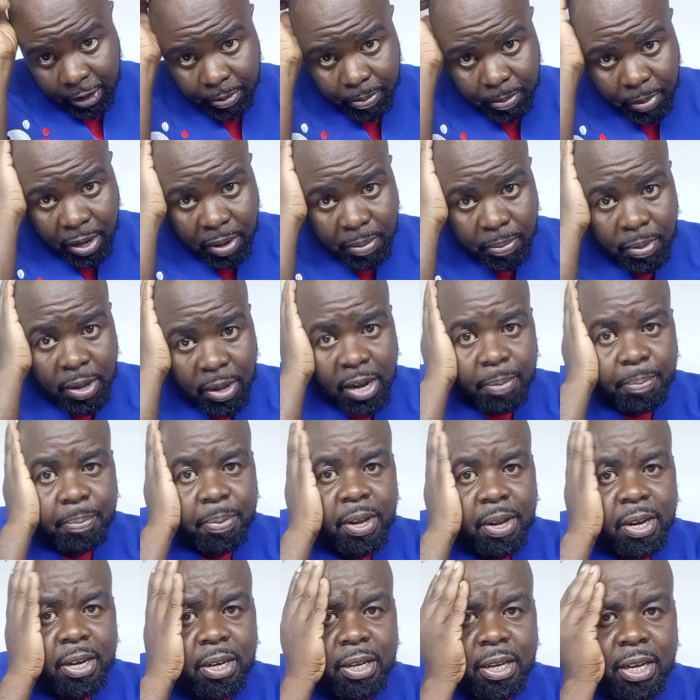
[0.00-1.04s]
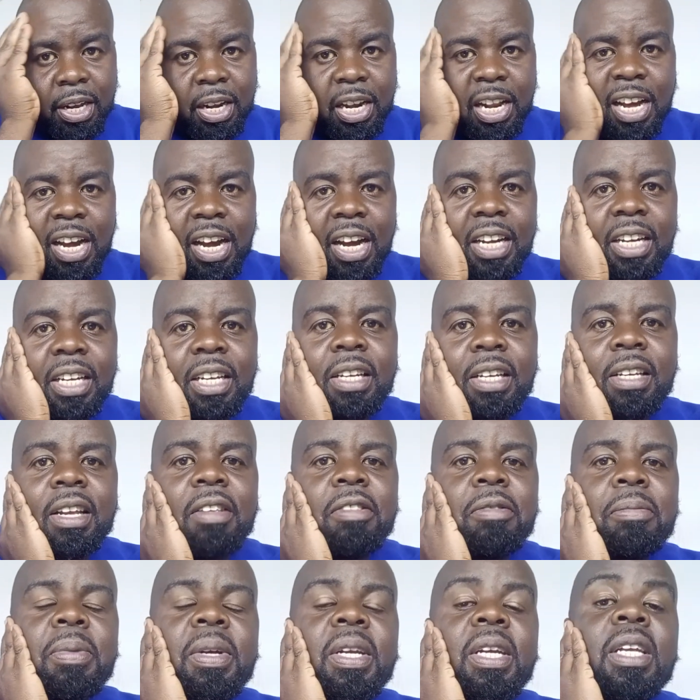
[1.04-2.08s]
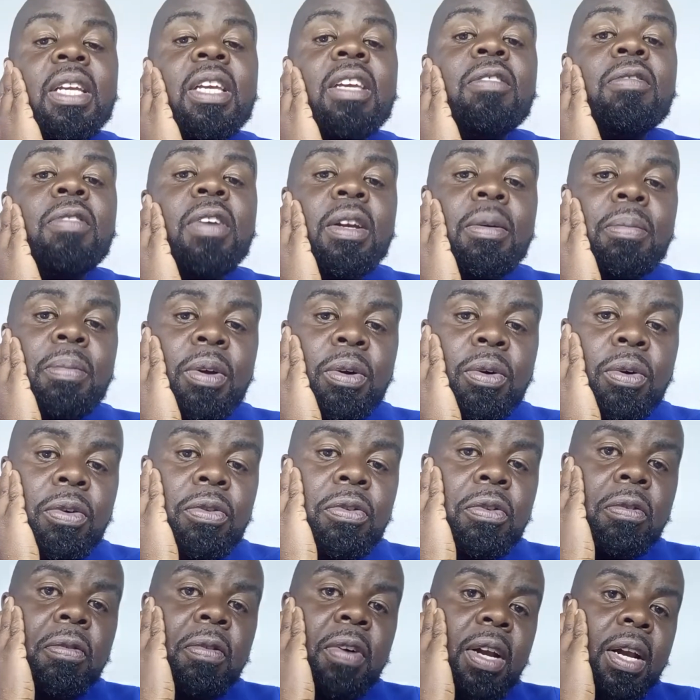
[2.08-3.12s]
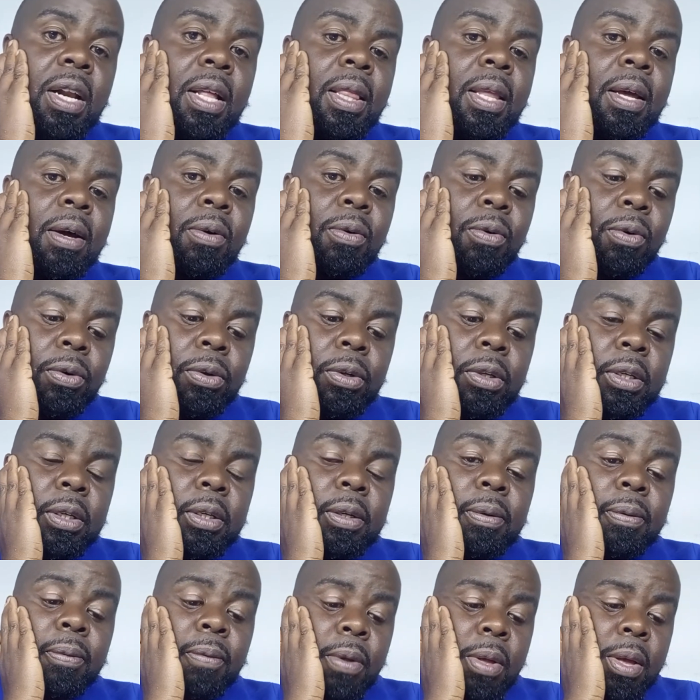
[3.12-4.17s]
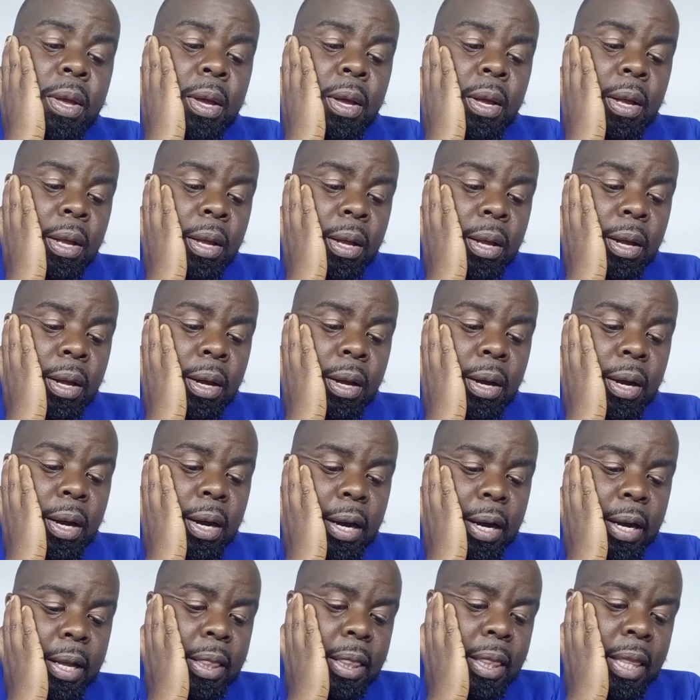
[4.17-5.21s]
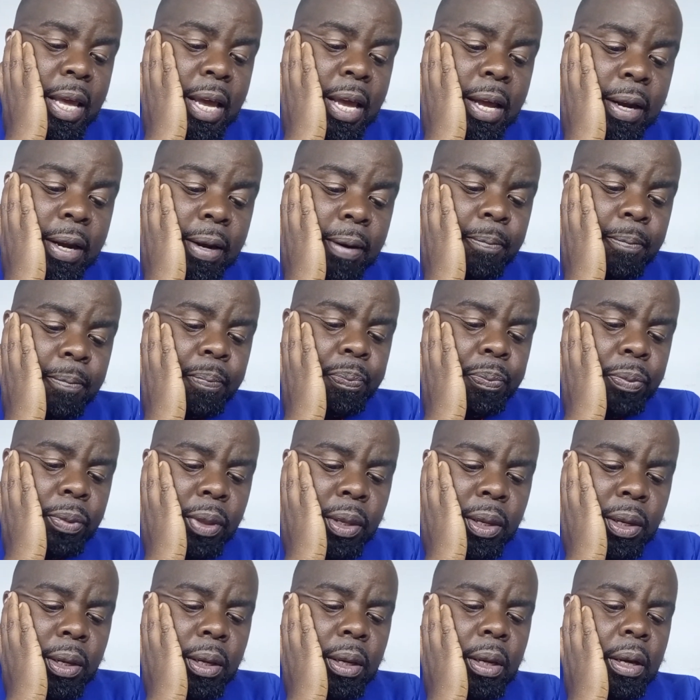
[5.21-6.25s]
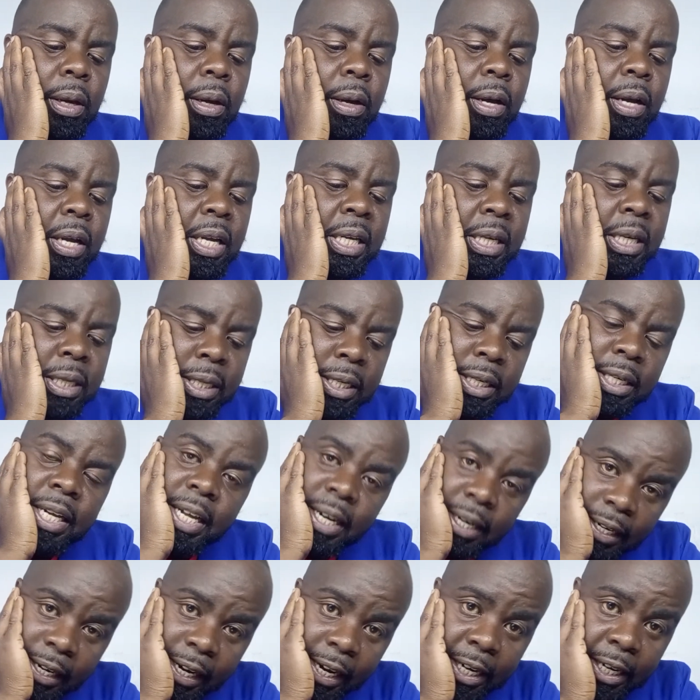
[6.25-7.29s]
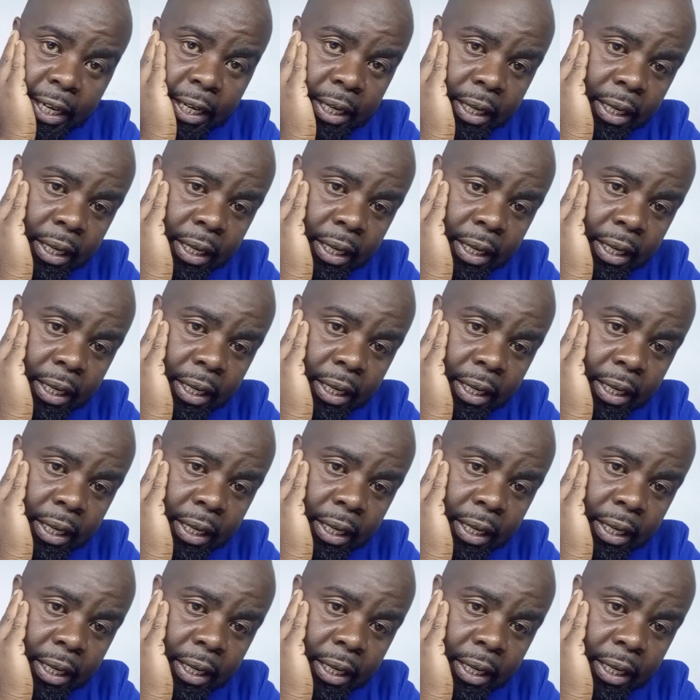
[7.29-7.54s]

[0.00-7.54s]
may be a painkiller and it has been given because of another cause, and then incidentally